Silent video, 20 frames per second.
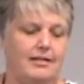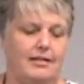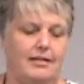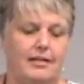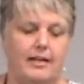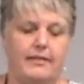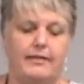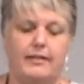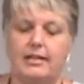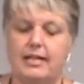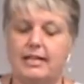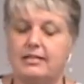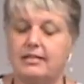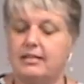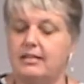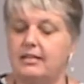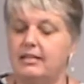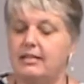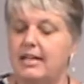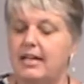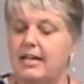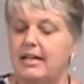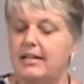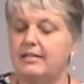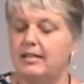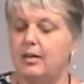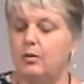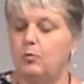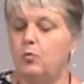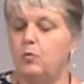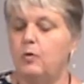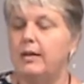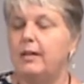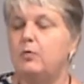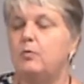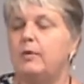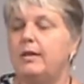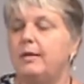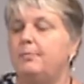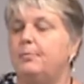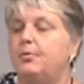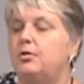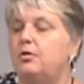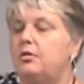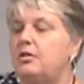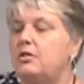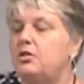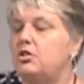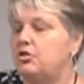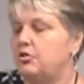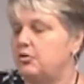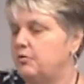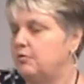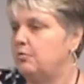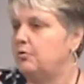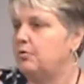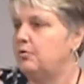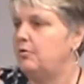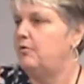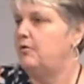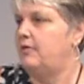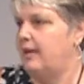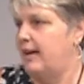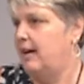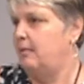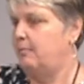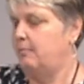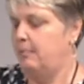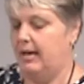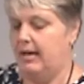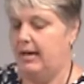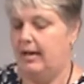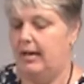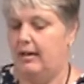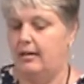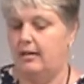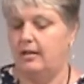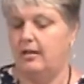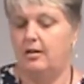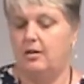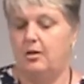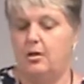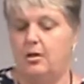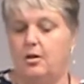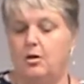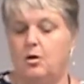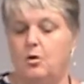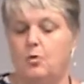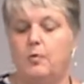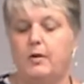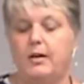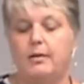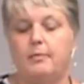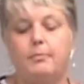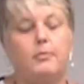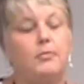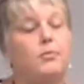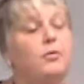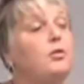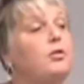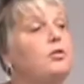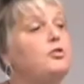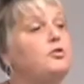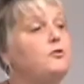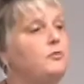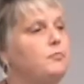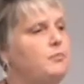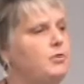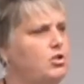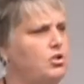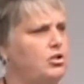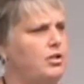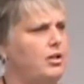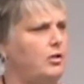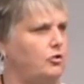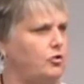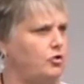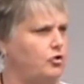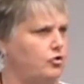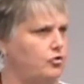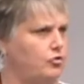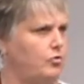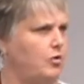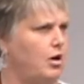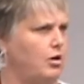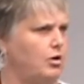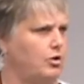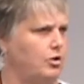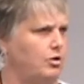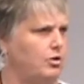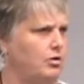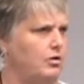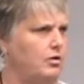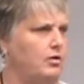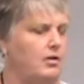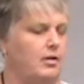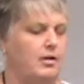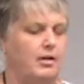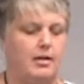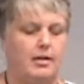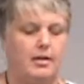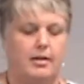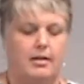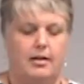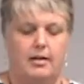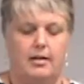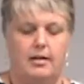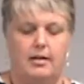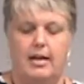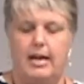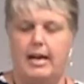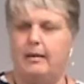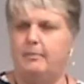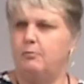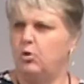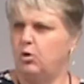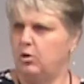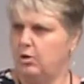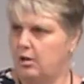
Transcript: And the lesson today is that when we push through that pain, we emerge from the shell stronger and more